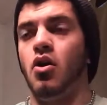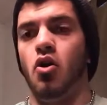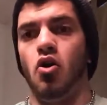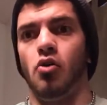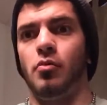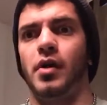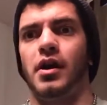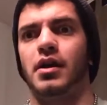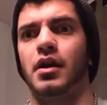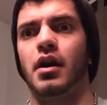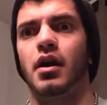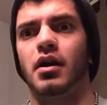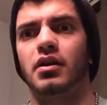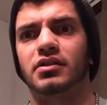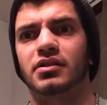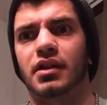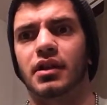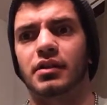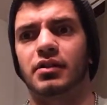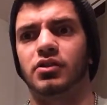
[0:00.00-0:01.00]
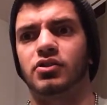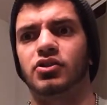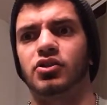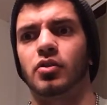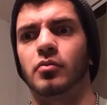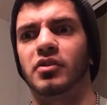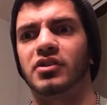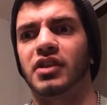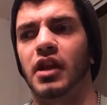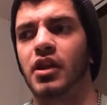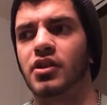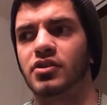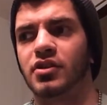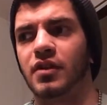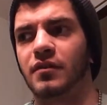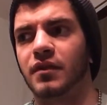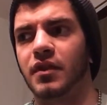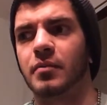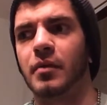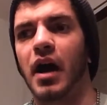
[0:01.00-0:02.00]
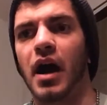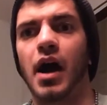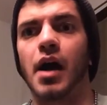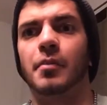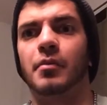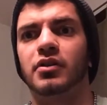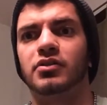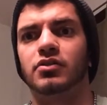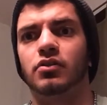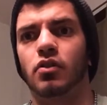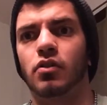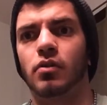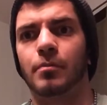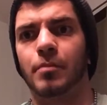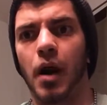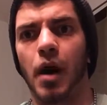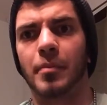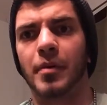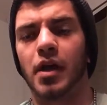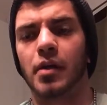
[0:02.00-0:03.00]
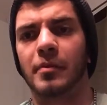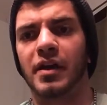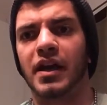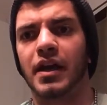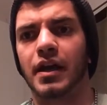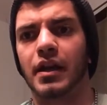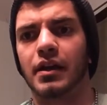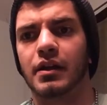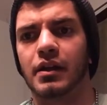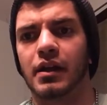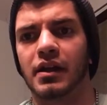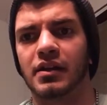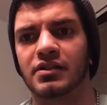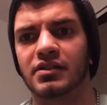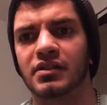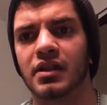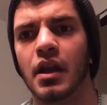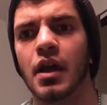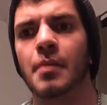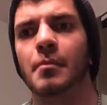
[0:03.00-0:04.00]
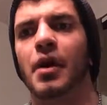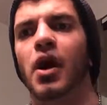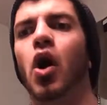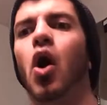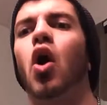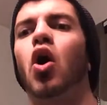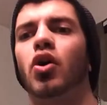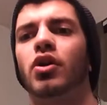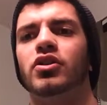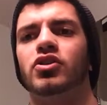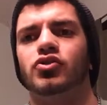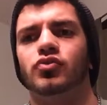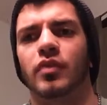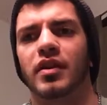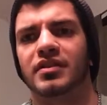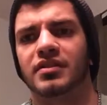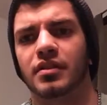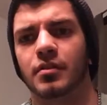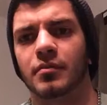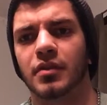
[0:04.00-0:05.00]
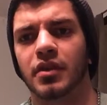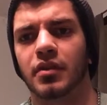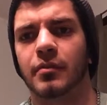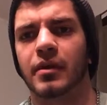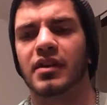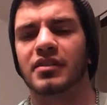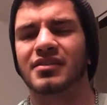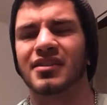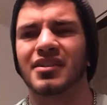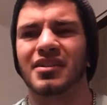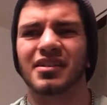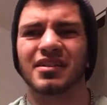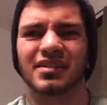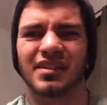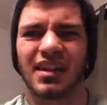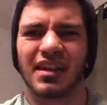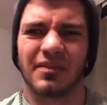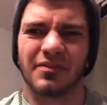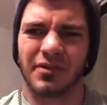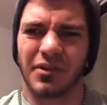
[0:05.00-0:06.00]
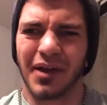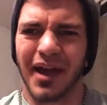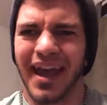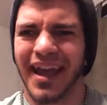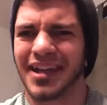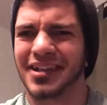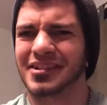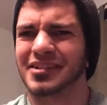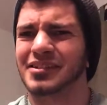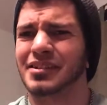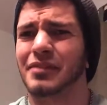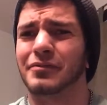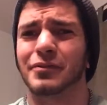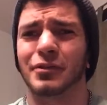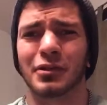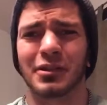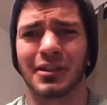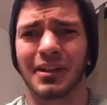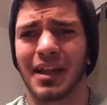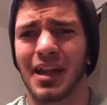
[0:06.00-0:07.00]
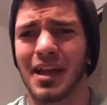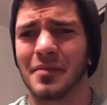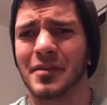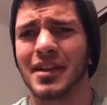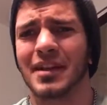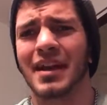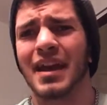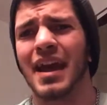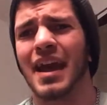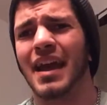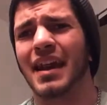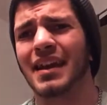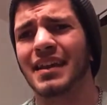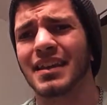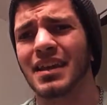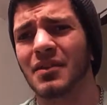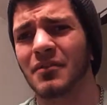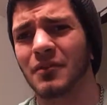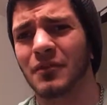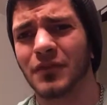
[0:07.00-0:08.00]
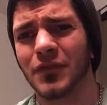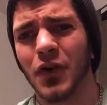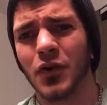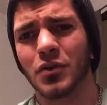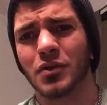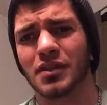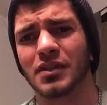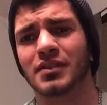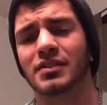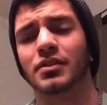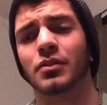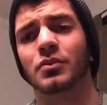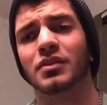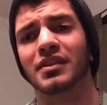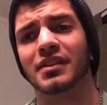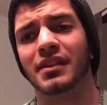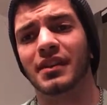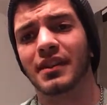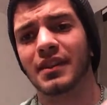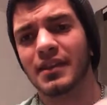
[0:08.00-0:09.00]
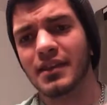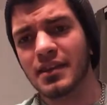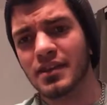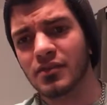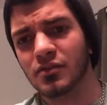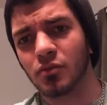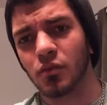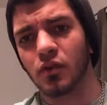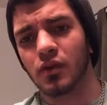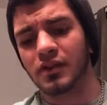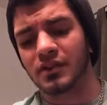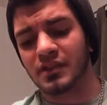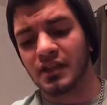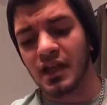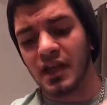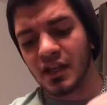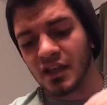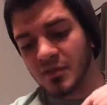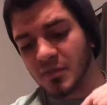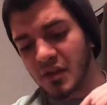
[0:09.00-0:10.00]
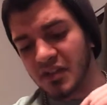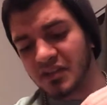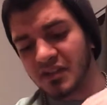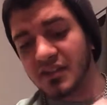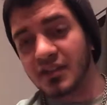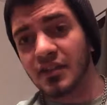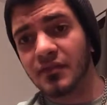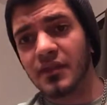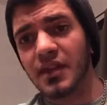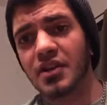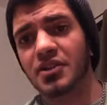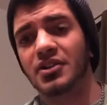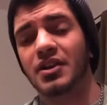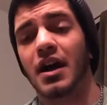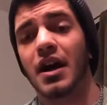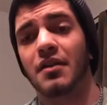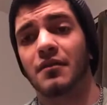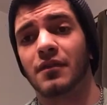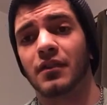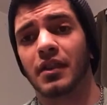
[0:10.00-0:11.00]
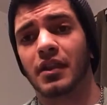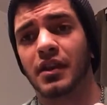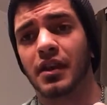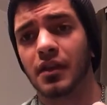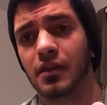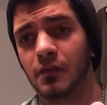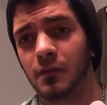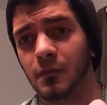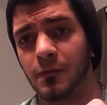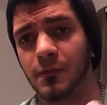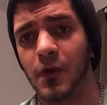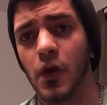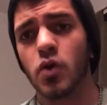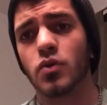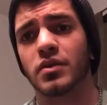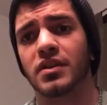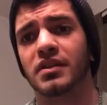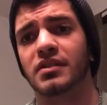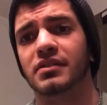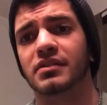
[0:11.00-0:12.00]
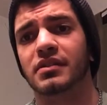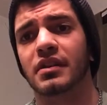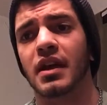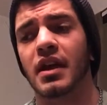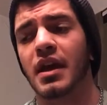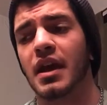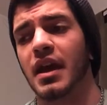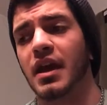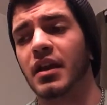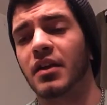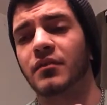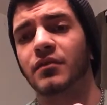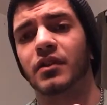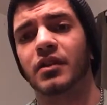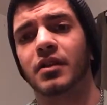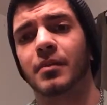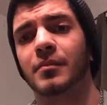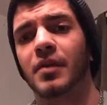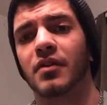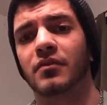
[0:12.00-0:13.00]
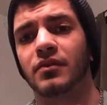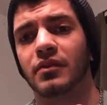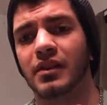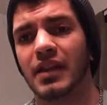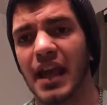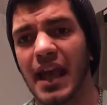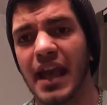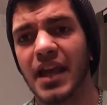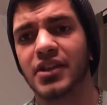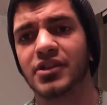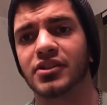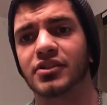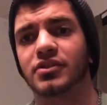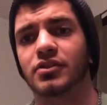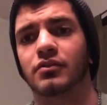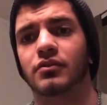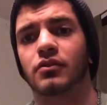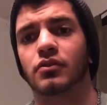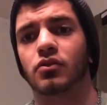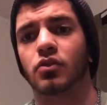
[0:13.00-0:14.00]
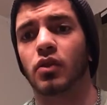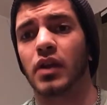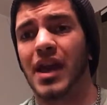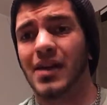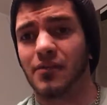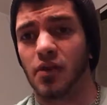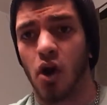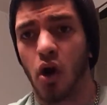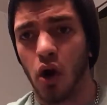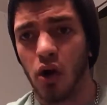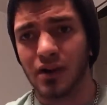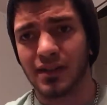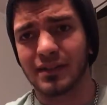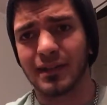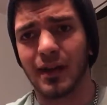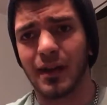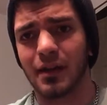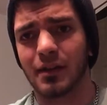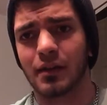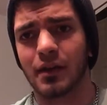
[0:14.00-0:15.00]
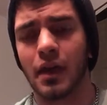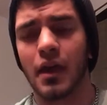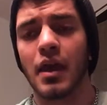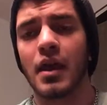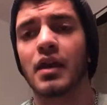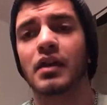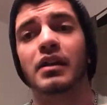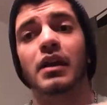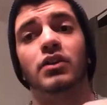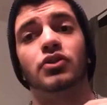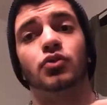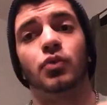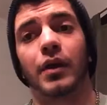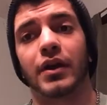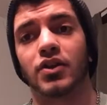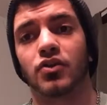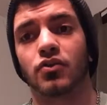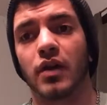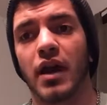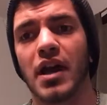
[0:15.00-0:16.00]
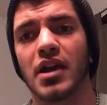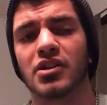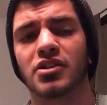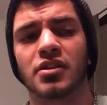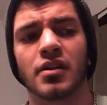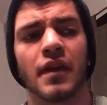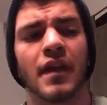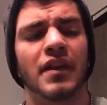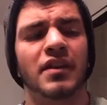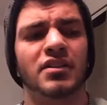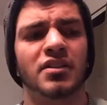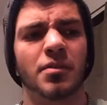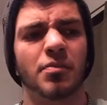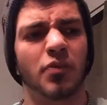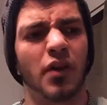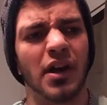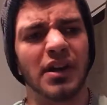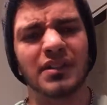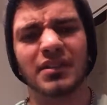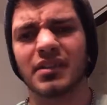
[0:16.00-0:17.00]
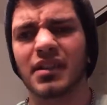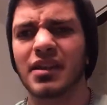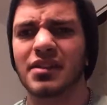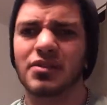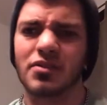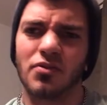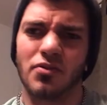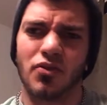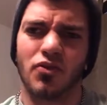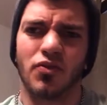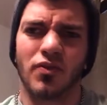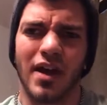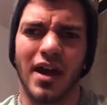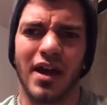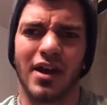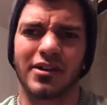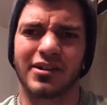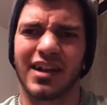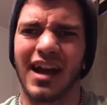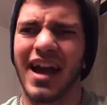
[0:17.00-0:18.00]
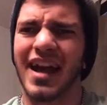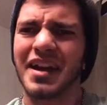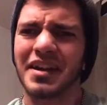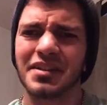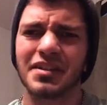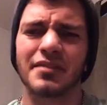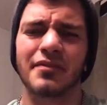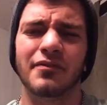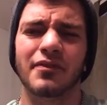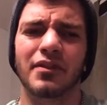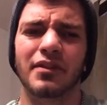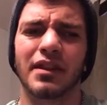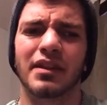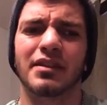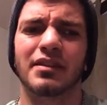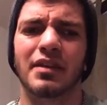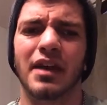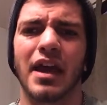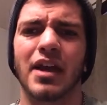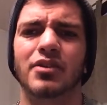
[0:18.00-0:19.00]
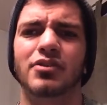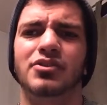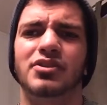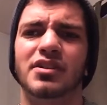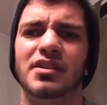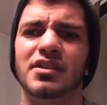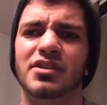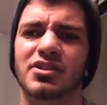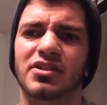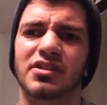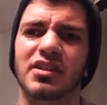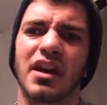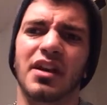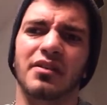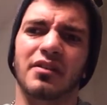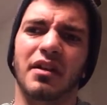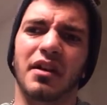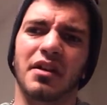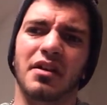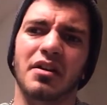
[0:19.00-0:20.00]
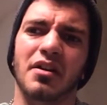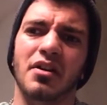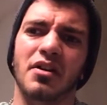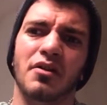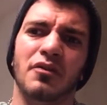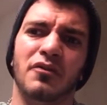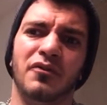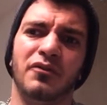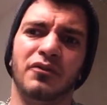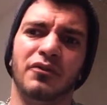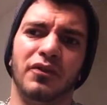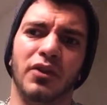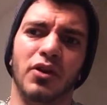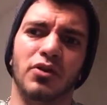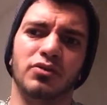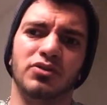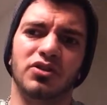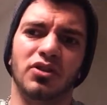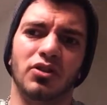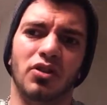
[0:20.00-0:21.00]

oh my gosh, like there's so much energy. I feel like my eyeballs are going to pop out of my head and my heart is racing a million miles an hour, because then I feel anxious, I feel clammy, and I can't focus. So with these ones, especially Deviation, I feel like I could focus and I feel like I'm not feeling anxious or going to have a heart attack. Now, do I crash? Surprisingly, I don't crash. I actually feel like the energy just kind of like flows